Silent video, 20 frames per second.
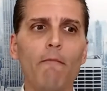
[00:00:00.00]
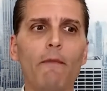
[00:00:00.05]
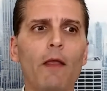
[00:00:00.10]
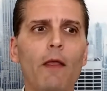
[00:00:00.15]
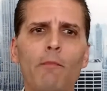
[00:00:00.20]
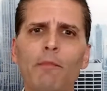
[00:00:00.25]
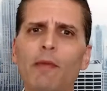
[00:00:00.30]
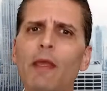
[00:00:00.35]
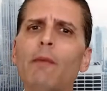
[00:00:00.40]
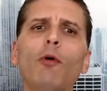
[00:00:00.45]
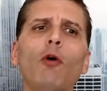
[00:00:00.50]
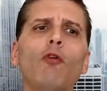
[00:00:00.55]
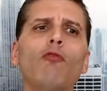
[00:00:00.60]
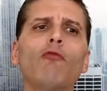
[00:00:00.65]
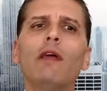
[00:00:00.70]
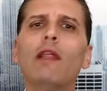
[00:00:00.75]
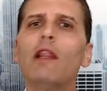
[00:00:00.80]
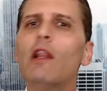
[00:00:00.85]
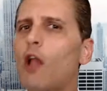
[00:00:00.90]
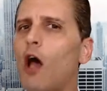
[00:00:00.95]
People
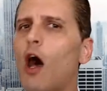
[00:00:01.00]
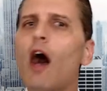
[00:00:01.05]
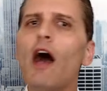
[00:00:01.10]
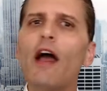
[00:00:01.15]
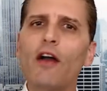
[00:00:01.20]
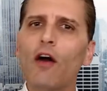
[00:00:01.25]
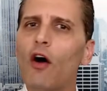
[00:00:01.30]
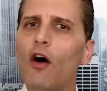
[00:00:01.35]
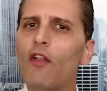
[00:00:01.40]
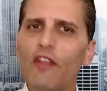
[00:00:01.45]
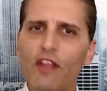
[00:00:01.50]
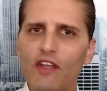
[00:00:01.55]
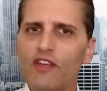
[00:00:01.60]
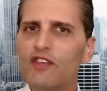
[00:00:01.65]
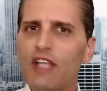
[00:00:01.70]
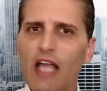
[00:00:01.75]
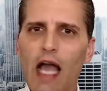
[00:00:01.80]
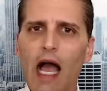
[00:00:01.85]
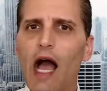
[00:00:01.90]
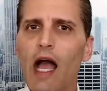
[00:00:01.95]
rely on this
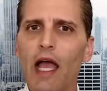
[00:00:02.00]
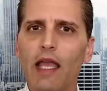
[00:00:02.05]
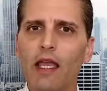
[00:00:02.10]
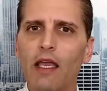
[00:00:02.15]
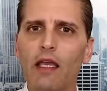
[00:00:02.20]
guy.